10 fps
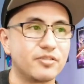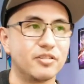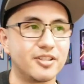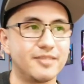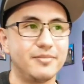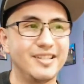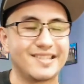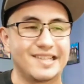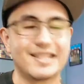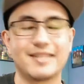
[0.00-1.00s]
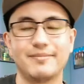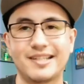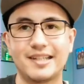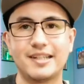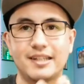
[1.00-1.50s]
so it's
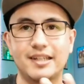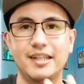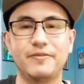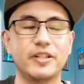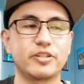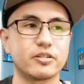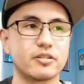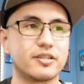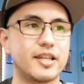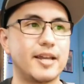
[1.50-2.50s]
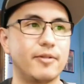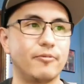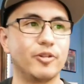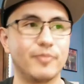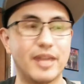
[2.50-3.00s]
missing key features that
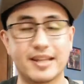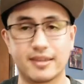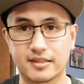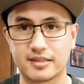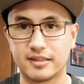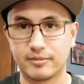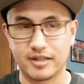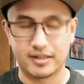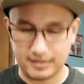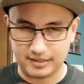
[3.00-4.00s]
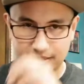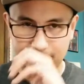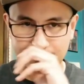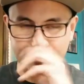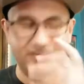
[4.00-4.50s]
would make this a
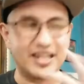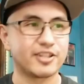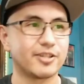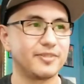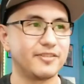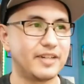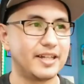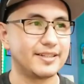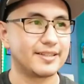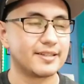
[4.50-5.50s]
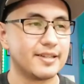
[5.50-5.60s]
flagship device.